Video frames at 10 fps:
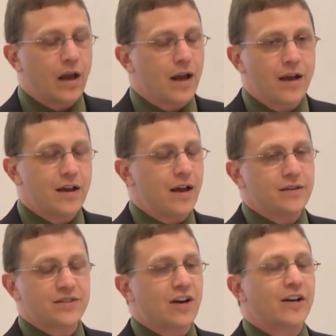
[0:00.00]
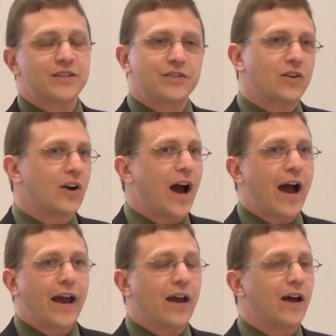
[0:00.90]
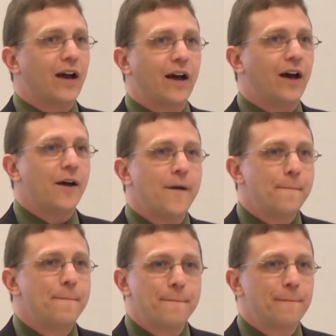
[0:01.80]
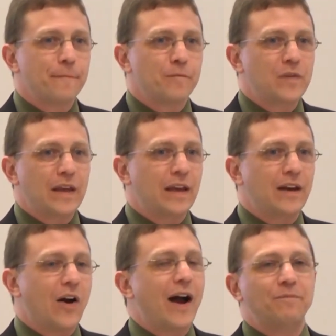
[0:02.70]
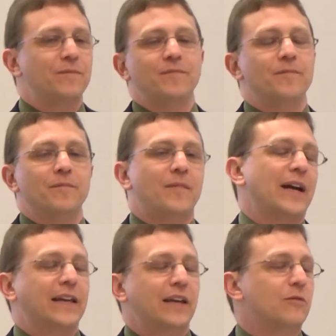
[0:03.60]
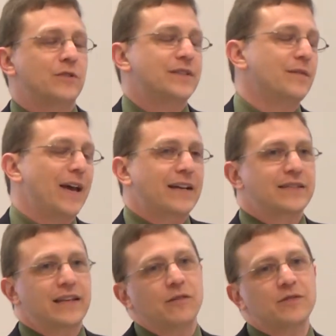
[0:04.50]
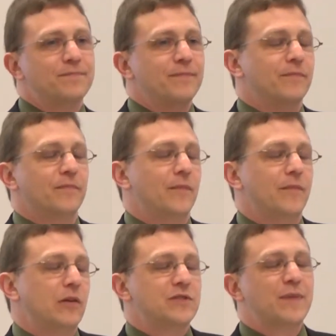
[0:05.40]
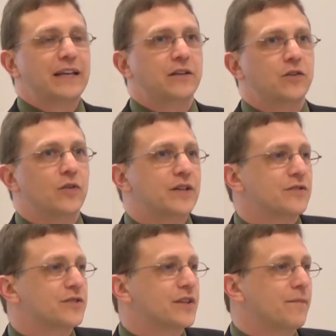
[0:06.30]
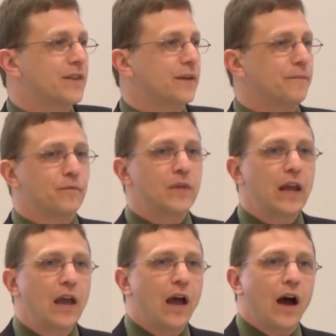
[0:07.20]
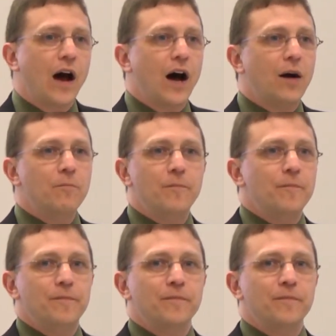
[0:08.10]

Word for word: Uh, sorry, sir, I, uh, you know, I, my kid was in the back seat. He was, he was making a noise or something. Um,